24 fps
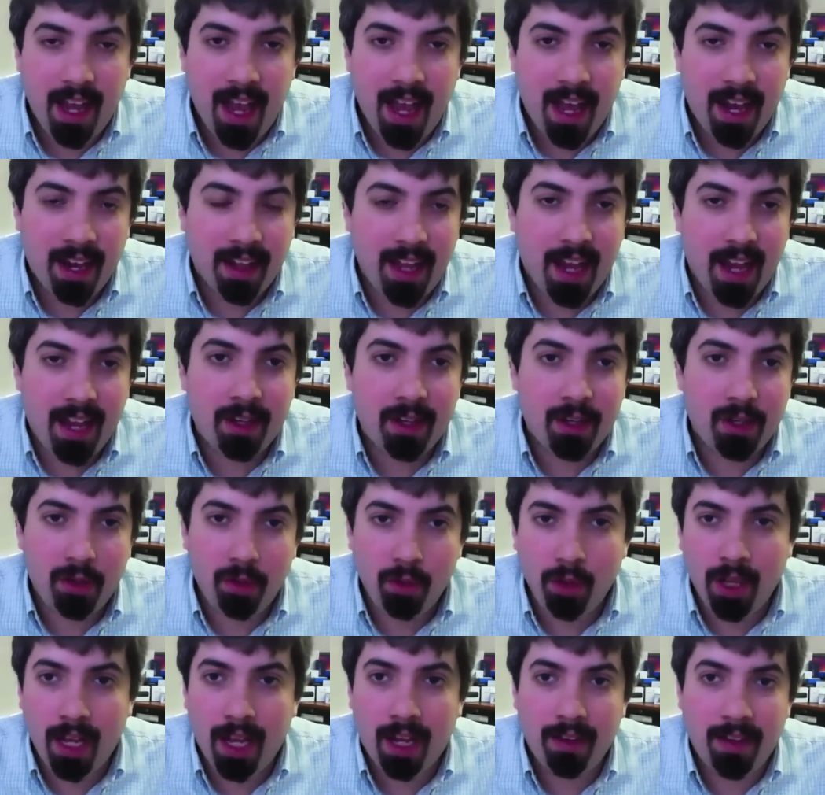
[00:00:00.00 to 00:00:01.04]
and a lot of the
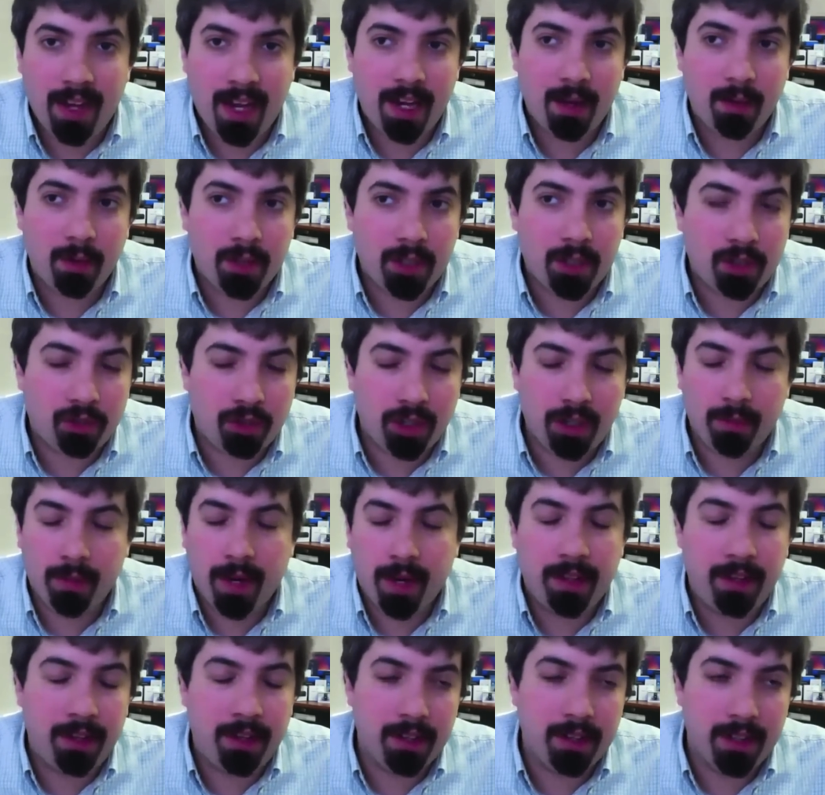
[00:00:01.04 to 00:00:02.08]
Shul Cloud data will stream
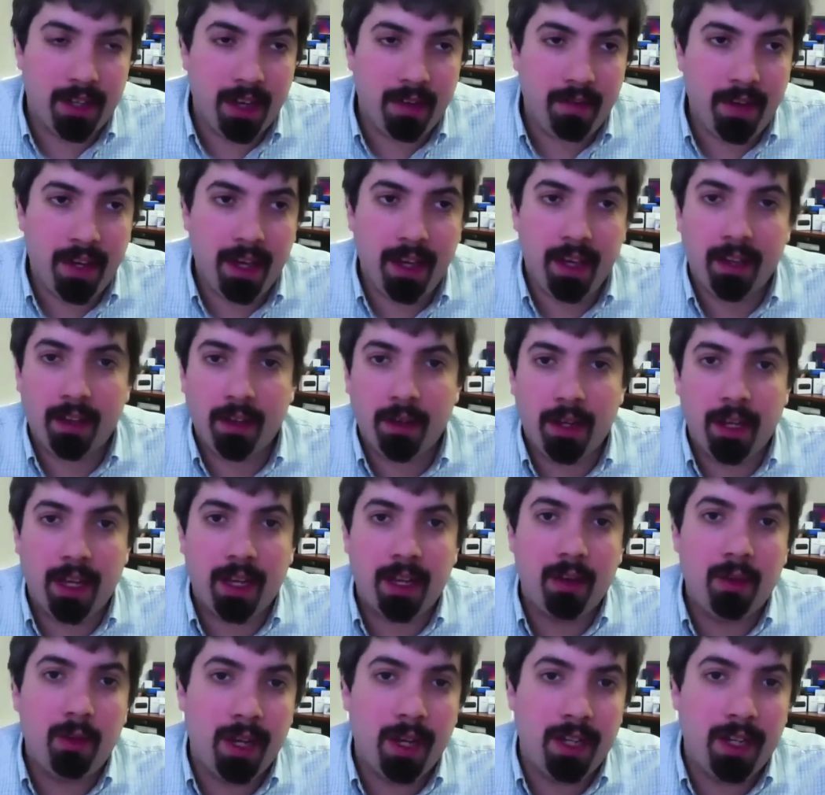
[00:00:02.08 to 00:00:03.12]
right to your TV,
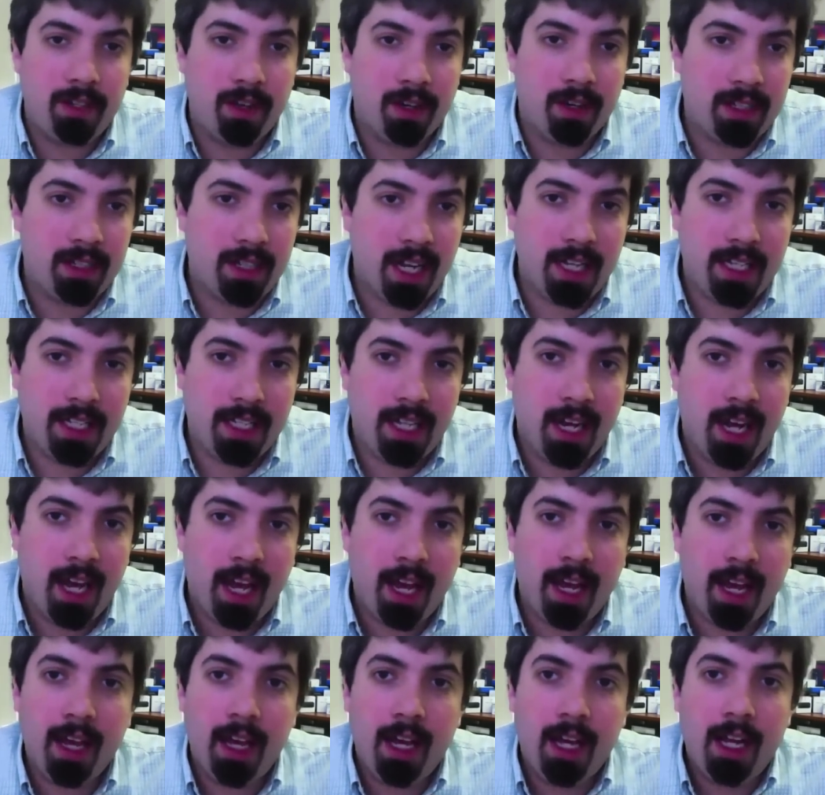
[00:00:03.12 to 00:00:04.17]
including who has yurt sites today,